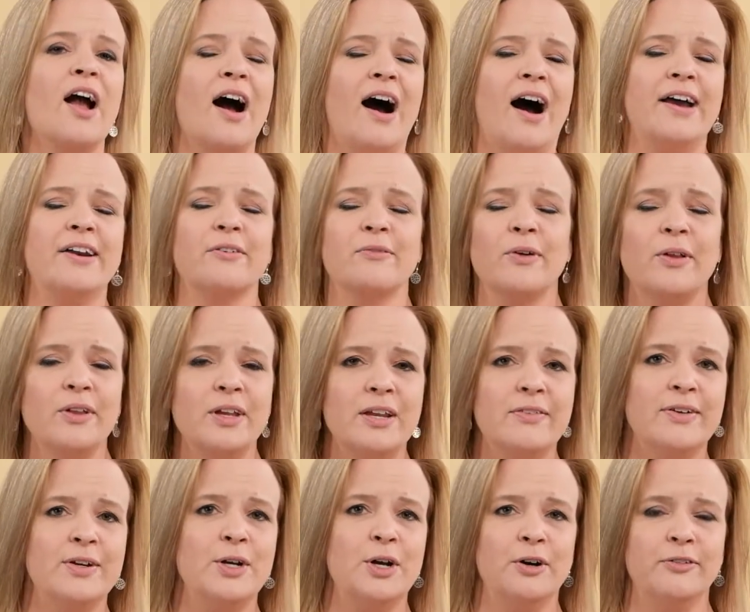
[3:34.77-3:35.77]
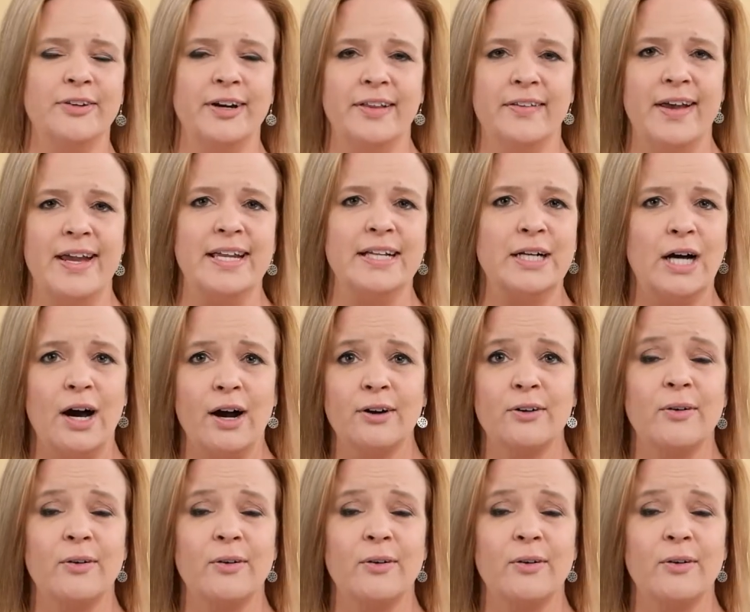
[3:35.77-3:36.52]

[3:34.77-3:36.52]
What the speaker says: I don't really even know if I like cock